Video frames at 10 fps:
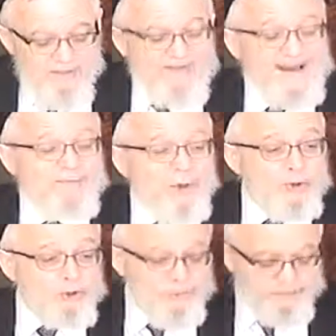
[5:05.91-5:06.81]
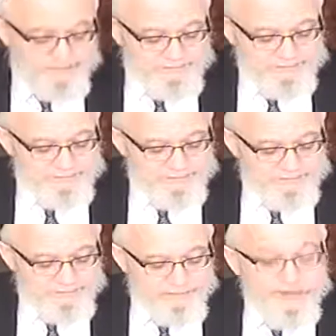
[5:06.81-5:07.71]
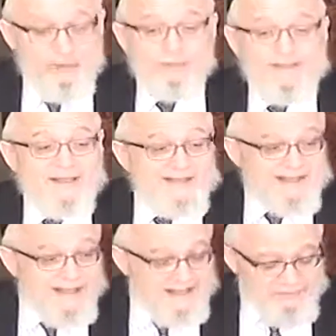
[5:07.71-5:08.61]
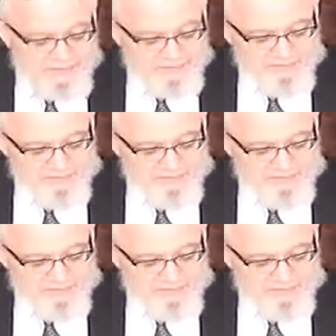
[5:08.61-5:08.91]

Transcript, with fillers: Ba'avodum, they will be enslaved.